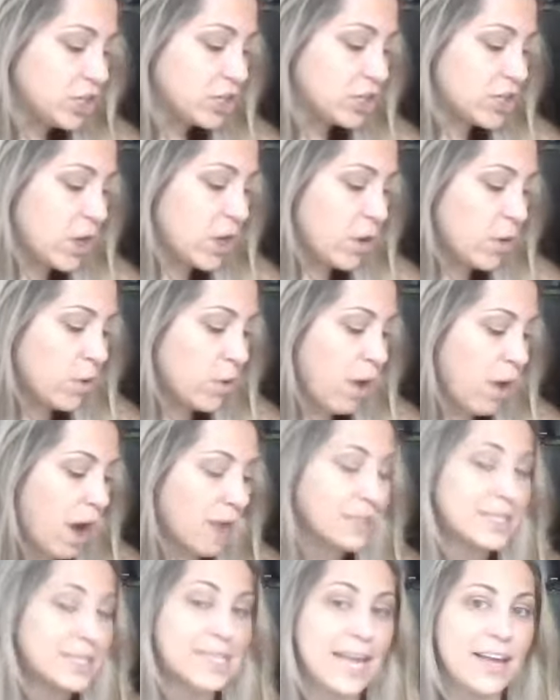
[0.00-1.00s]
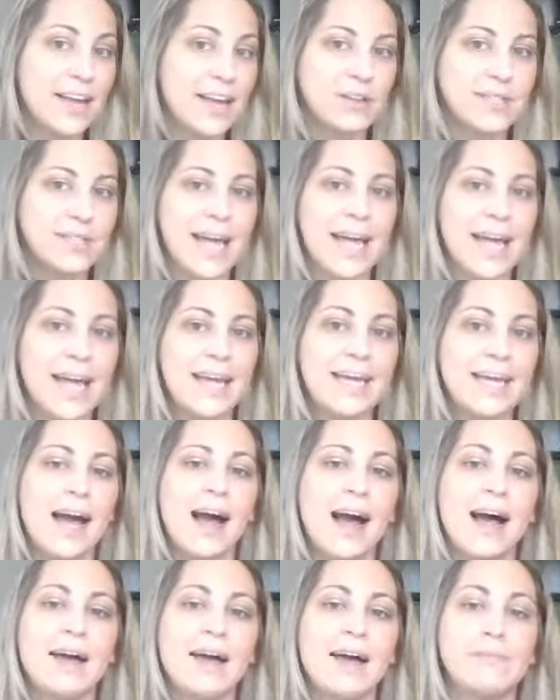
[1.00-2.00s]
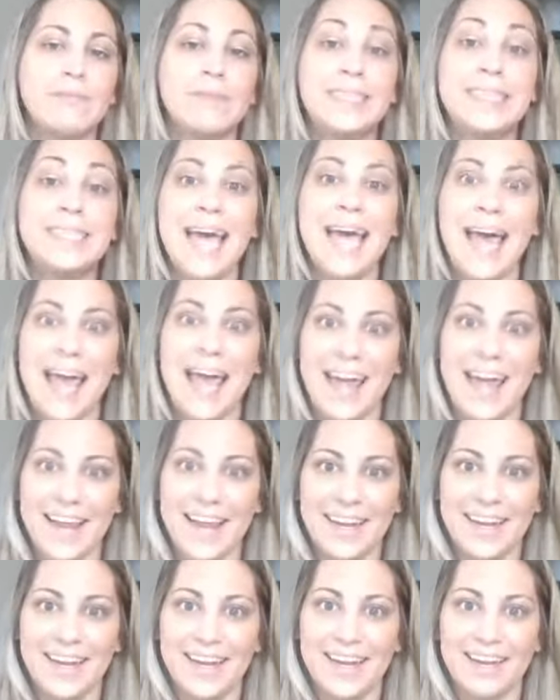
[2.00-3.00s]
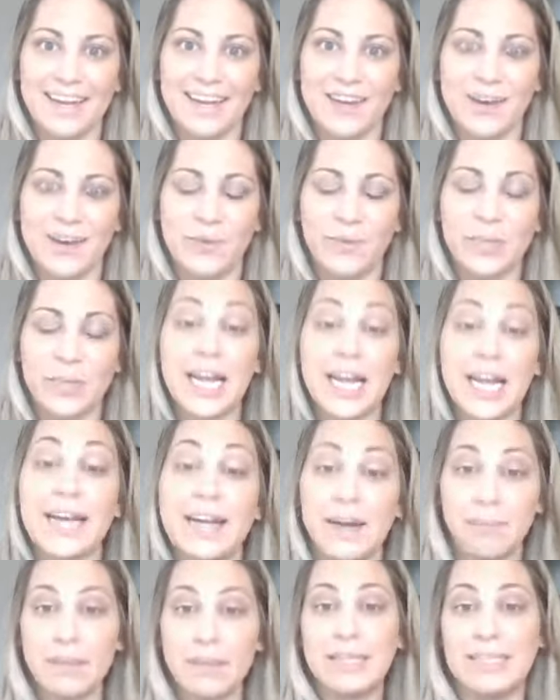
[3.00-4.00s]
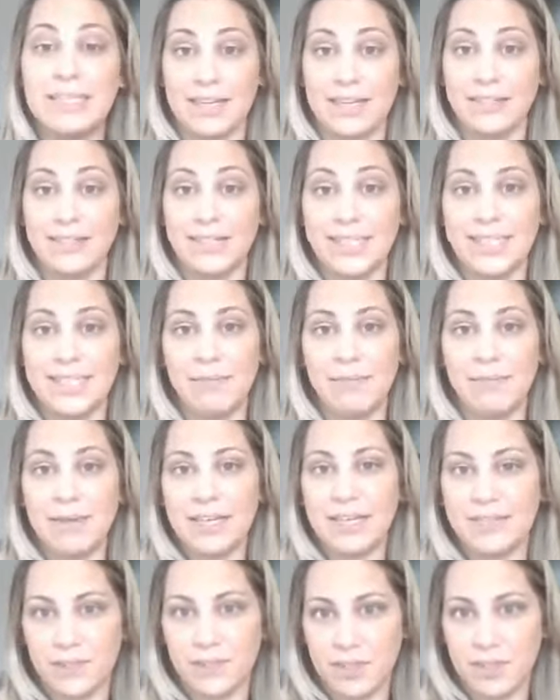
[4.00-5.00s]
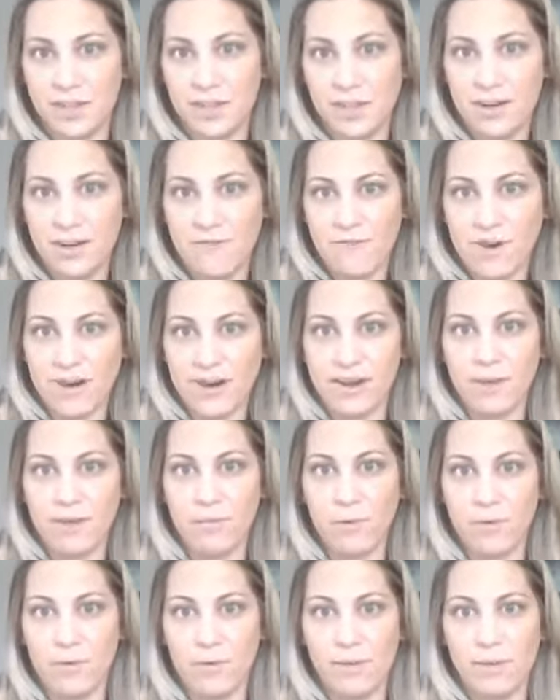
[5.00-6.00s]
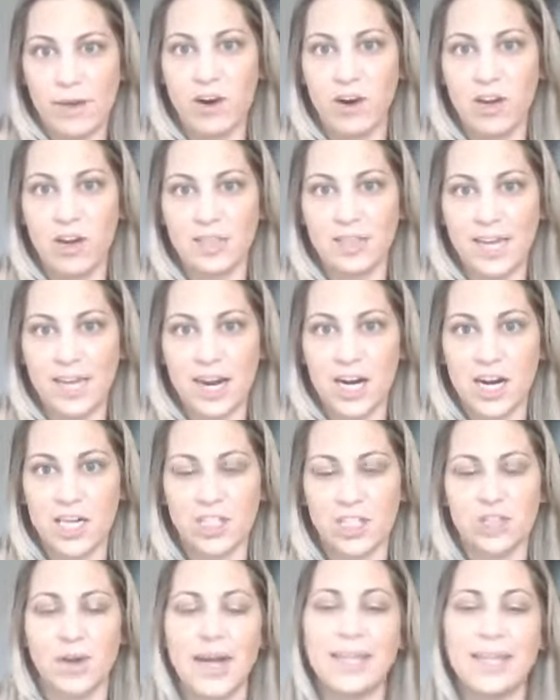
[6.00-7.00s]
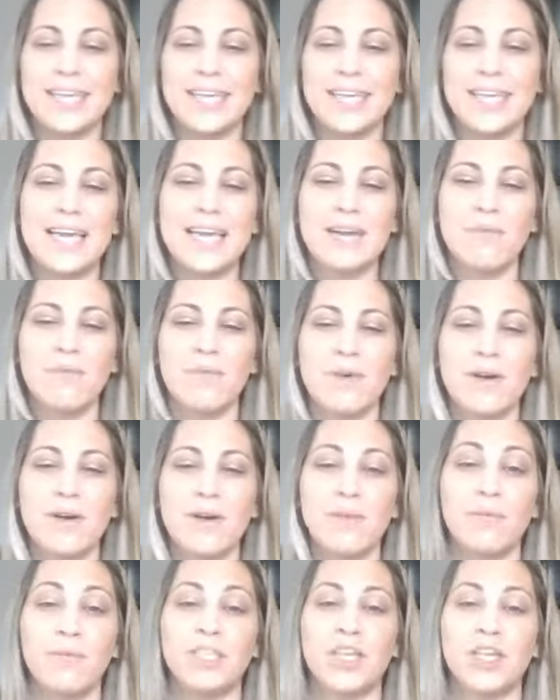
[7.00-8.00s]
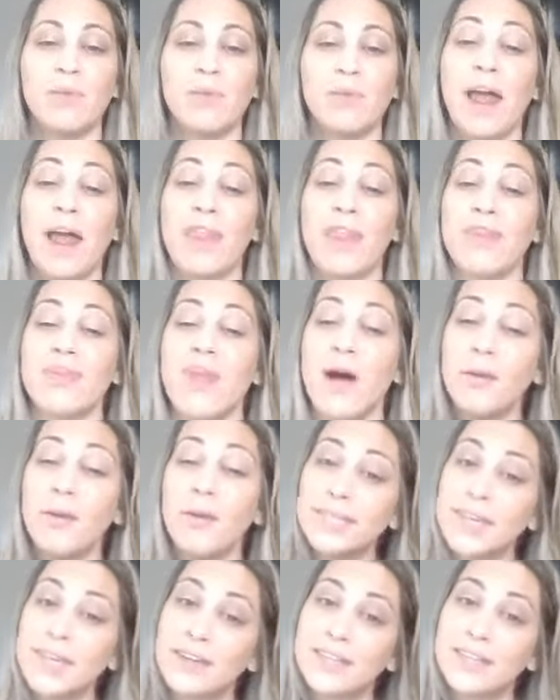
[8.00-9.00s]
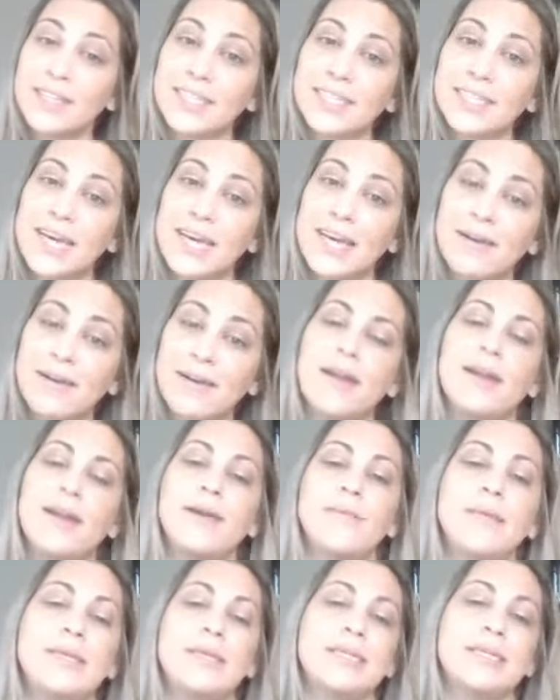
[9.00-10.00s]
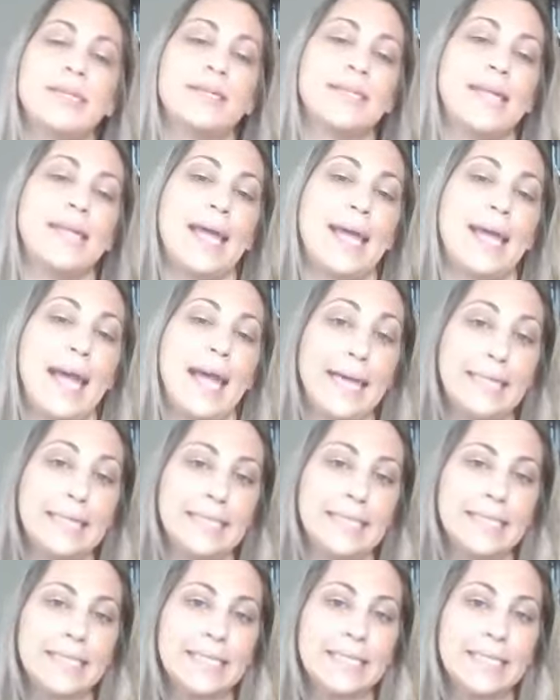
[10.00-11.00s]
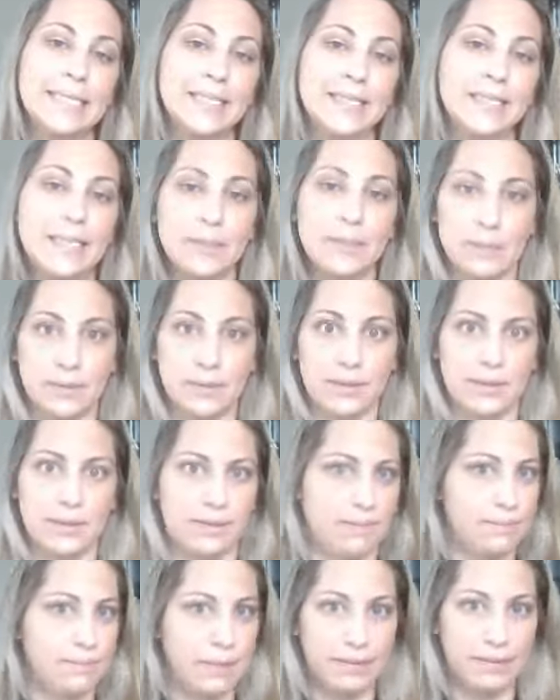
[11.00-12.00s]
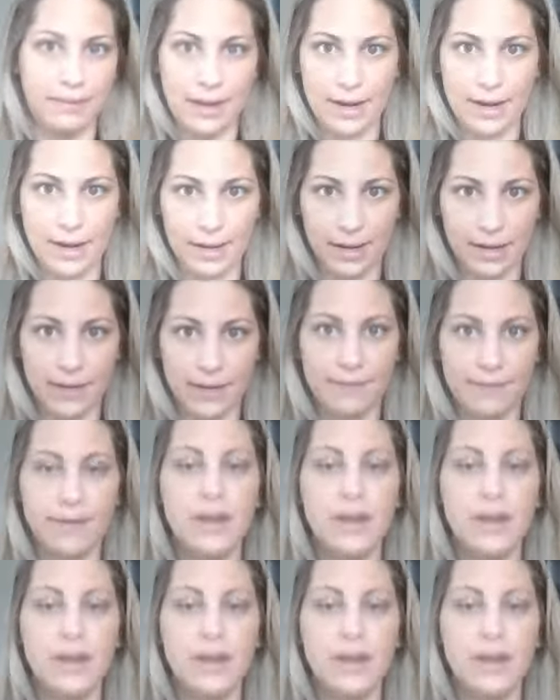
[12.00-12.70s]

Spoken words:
so on cycle day 10, which ended up being cycle day 10 because fertility friend kept moving my crosshair. So I had taken one which what I thought was cycle day 10 and ended up being cycle day 8, and it was big fat negative.